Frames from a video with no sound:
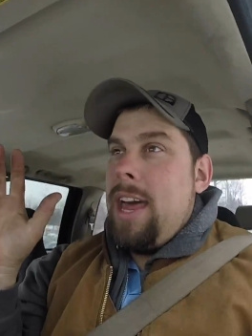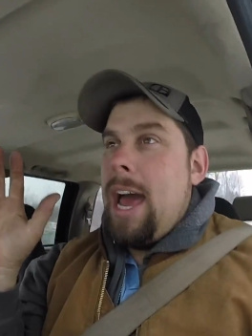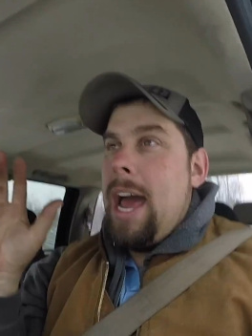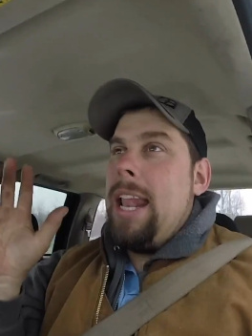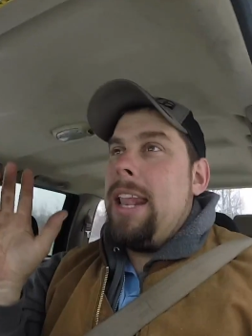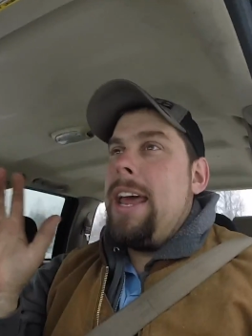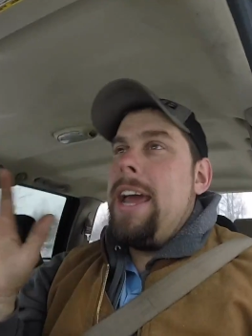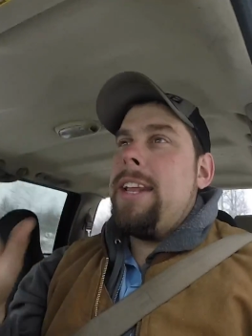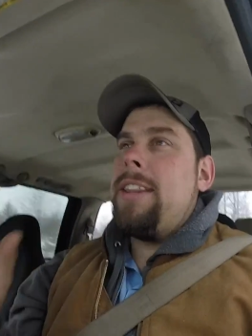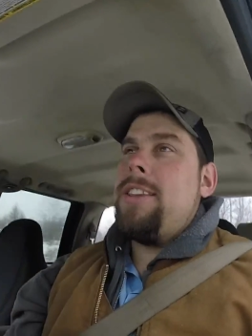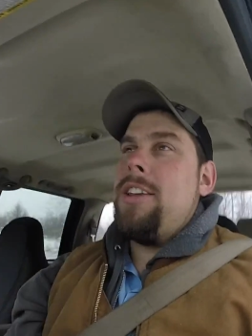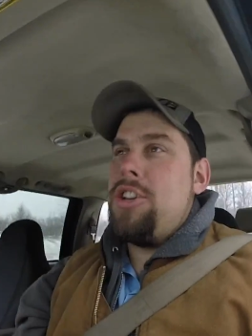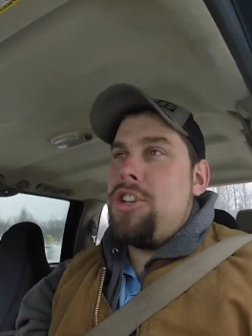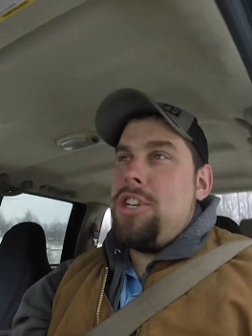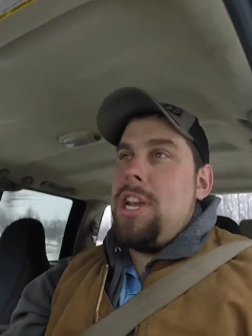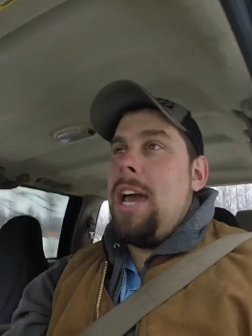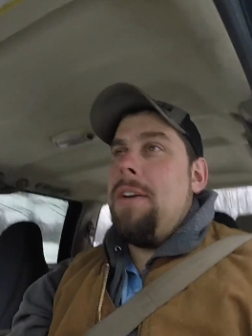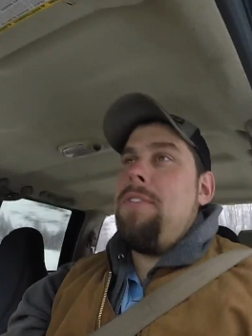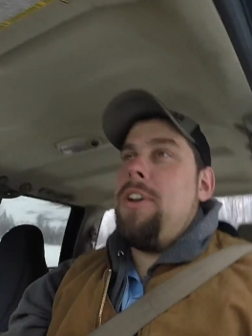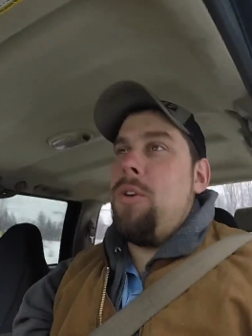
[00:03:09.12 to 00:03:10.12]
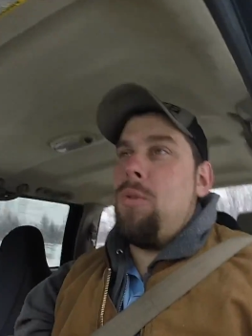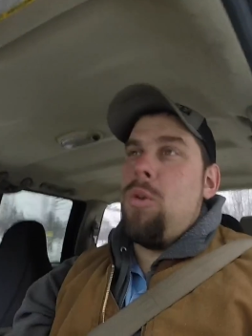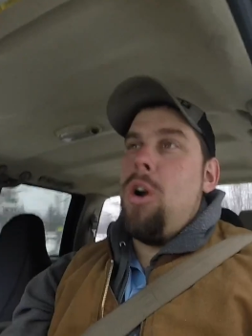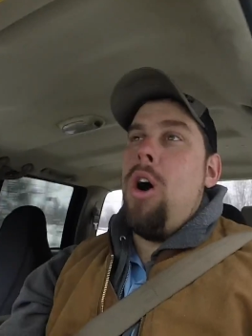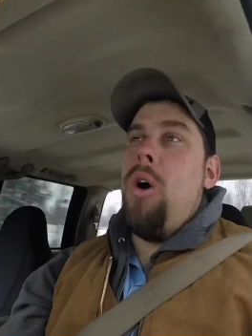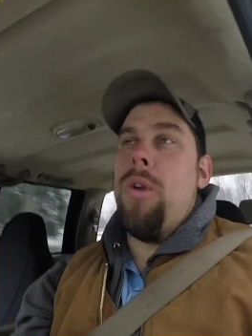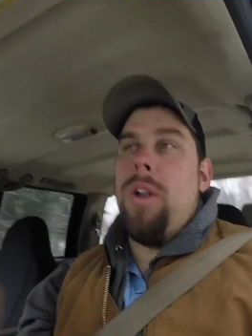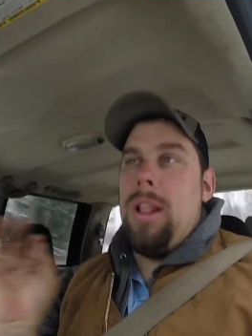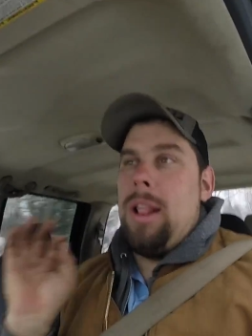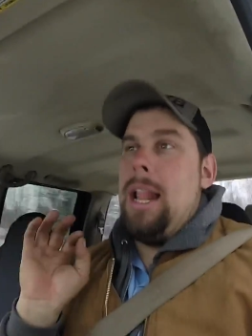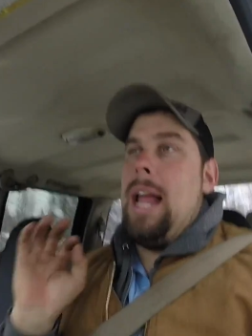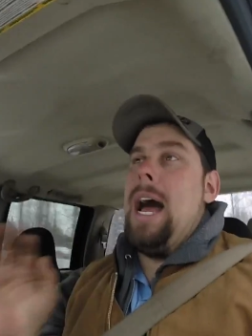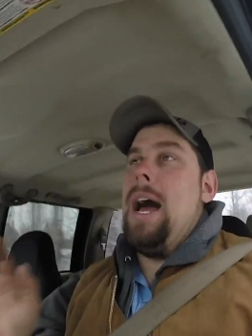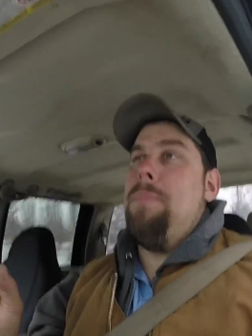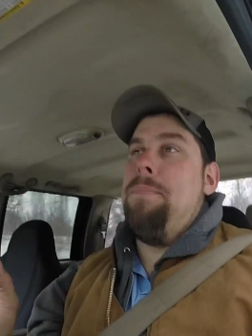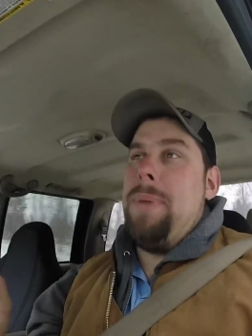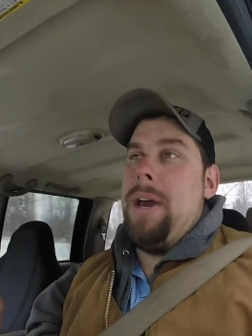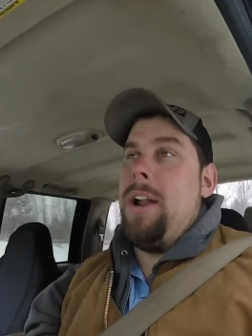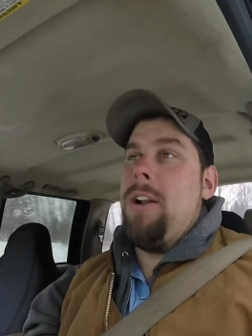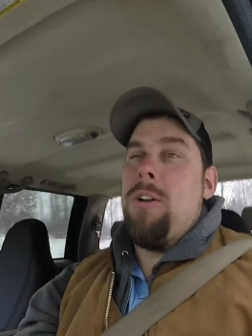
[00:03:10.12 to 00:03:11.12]
I like the Chevy Road a
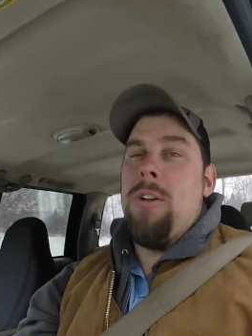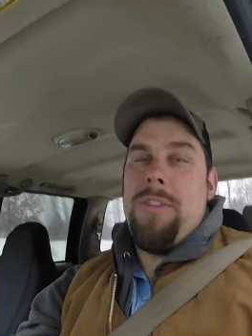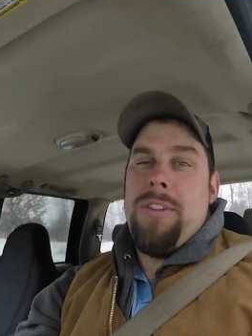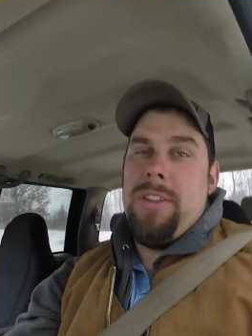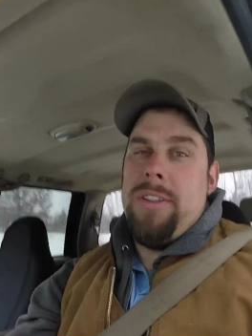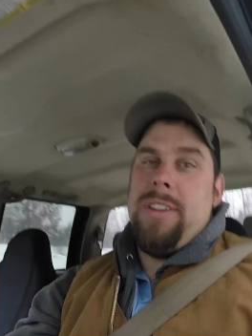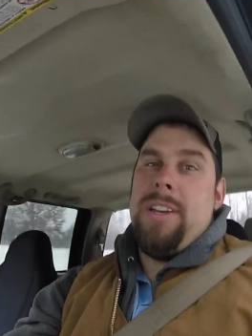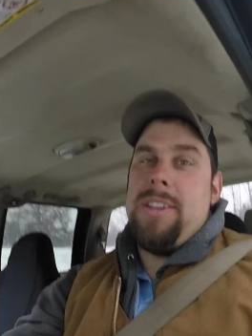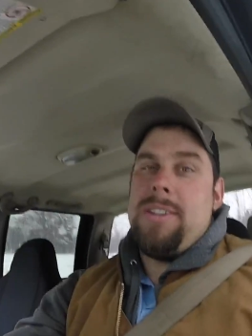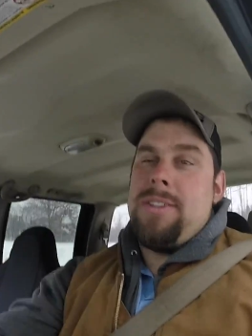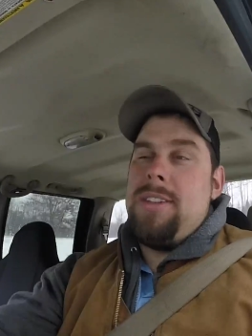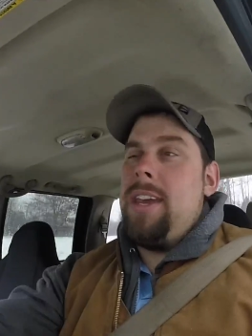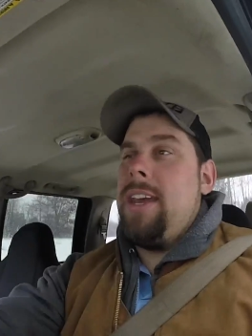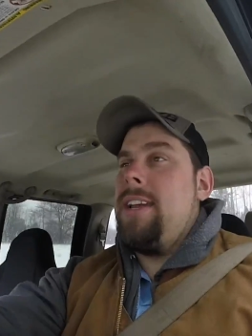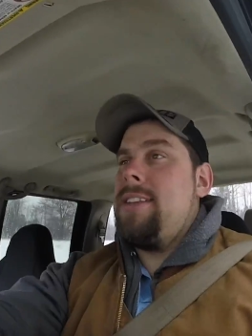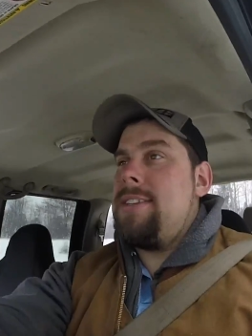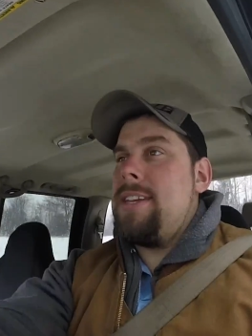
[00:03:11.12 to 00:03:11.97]
lot better than this thing.